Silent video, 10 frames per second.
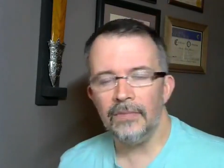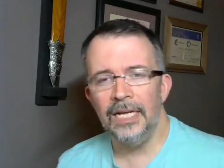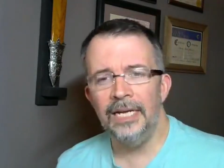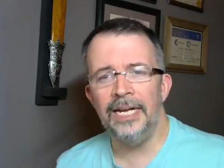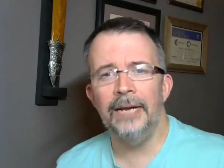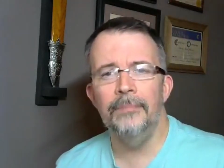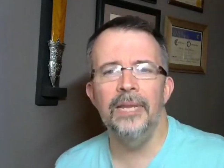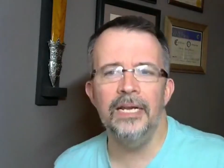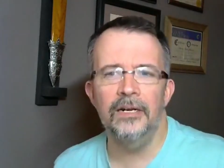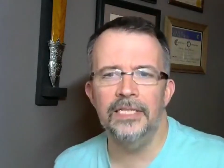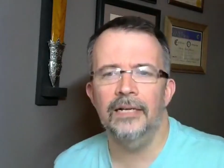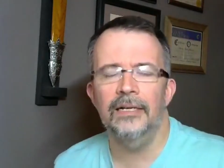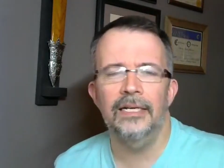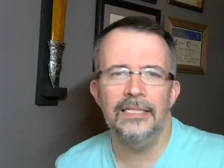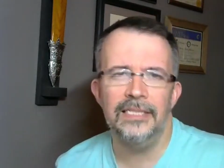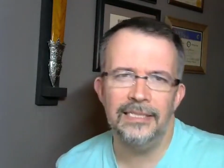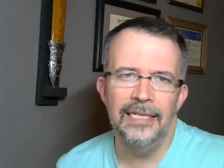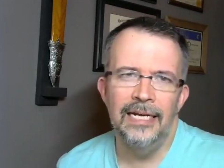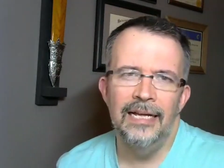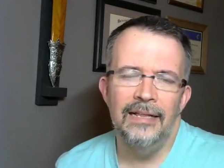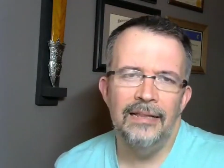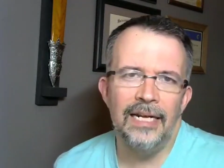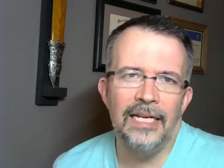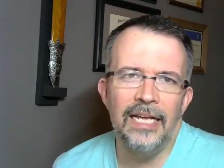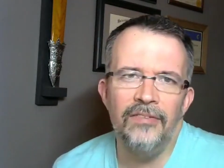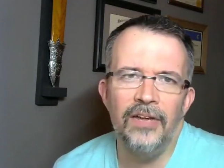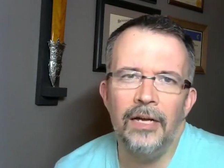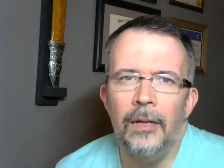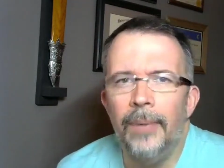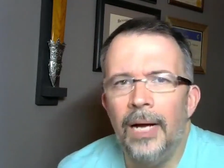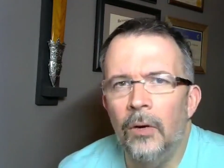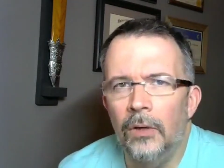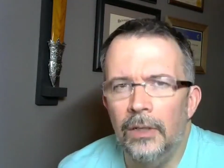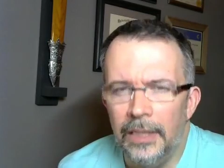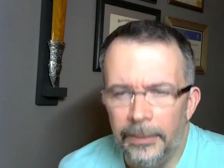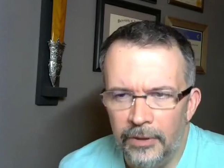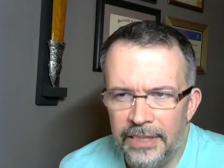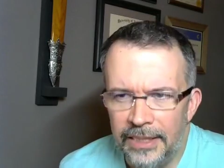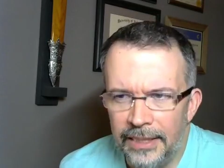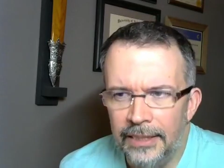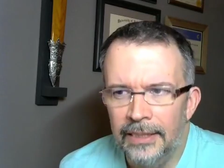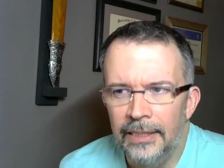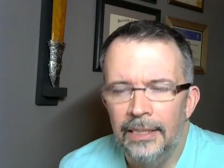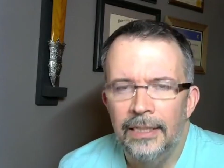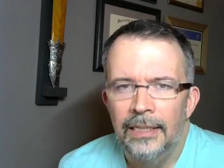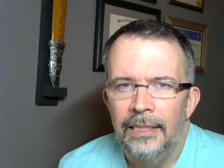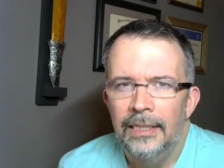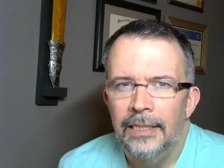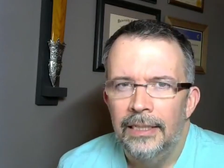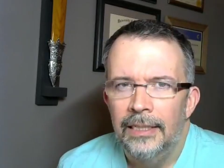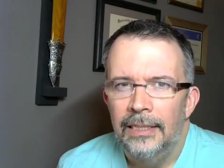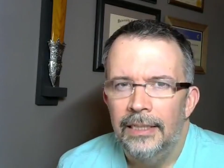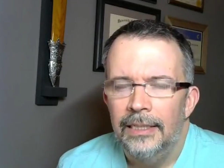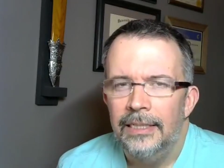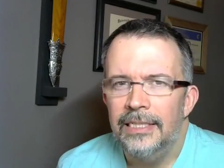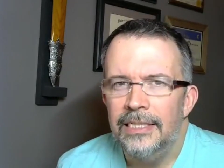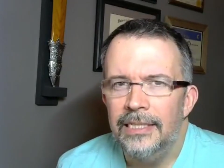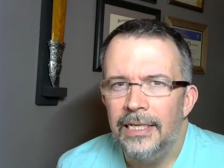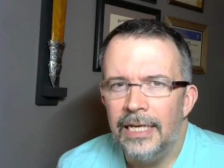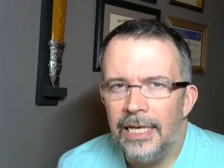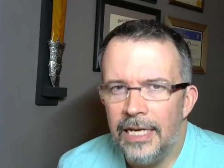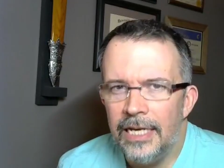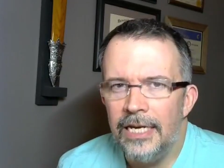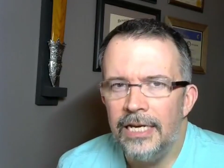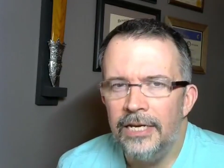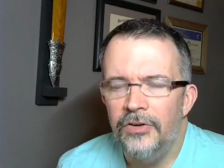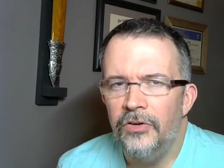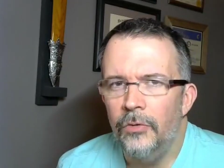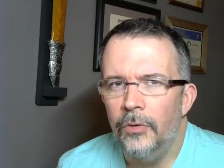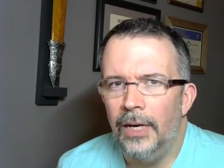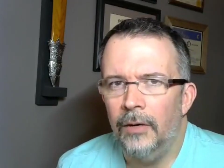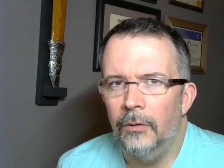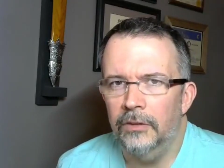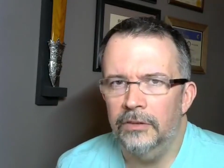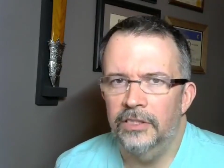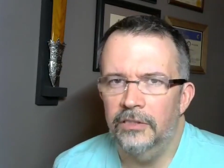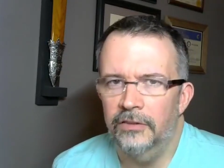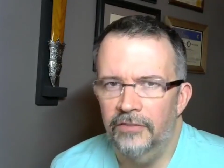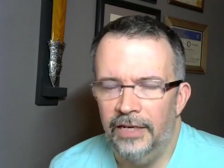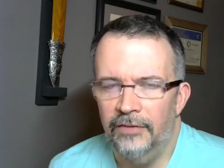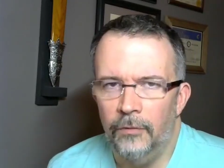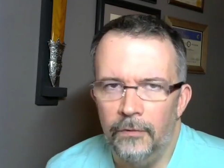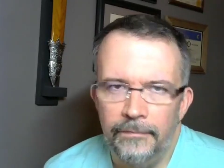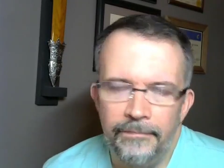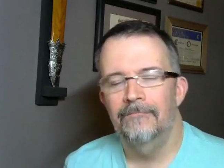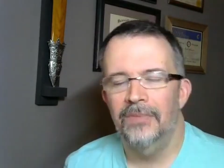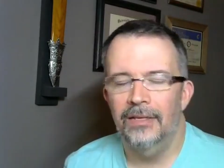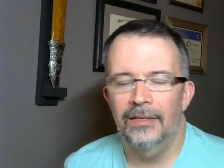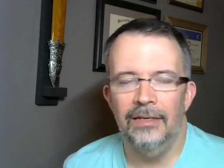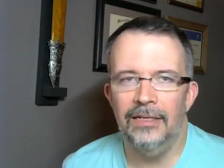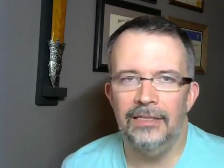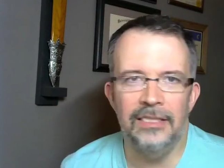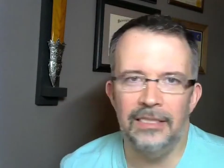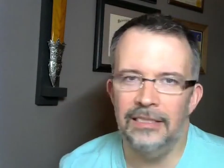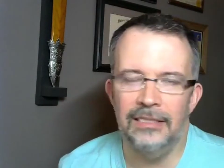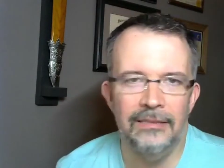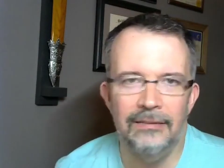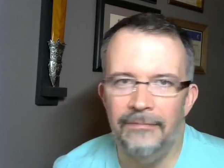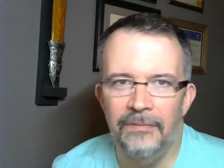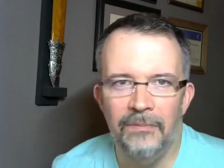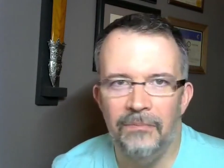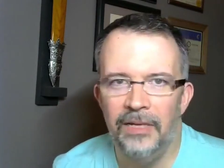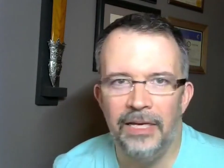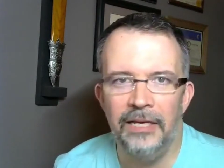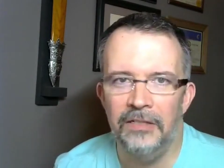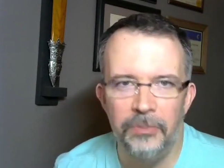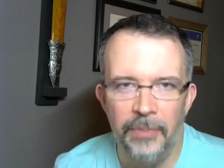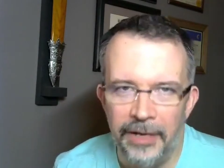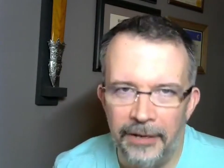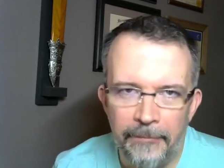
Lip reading: and yet many are telling us that giving up our liberty is the key to our survival. It just kills me